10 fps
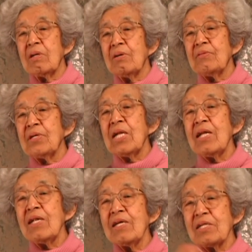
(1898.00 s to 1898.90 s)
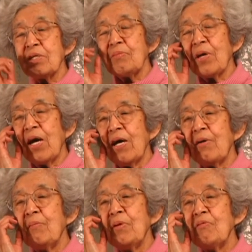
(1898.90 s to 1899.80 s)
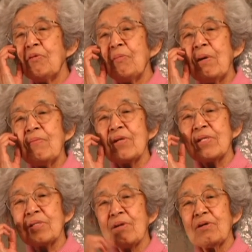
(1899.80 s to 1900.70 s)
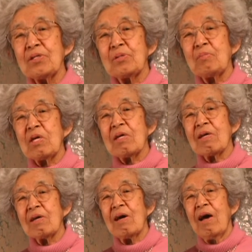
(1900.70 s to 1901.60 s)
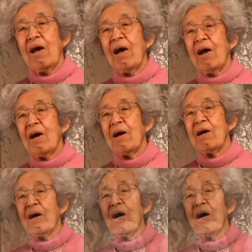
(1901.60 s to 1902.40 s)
I like to be remembered as always being a happy